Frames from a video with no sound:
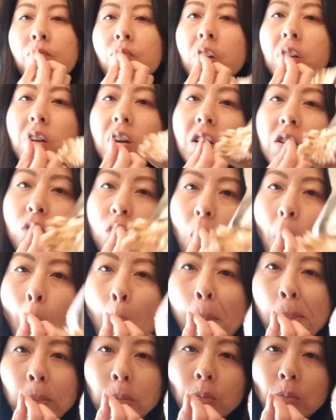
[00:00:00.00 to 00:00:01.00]
I like it though.
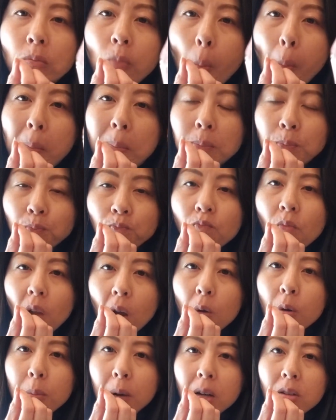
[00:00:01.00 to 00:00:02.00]

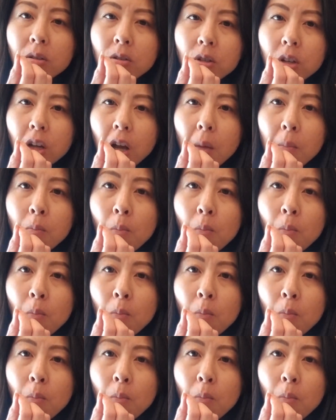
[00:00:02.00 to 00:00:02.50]
I would buy these again.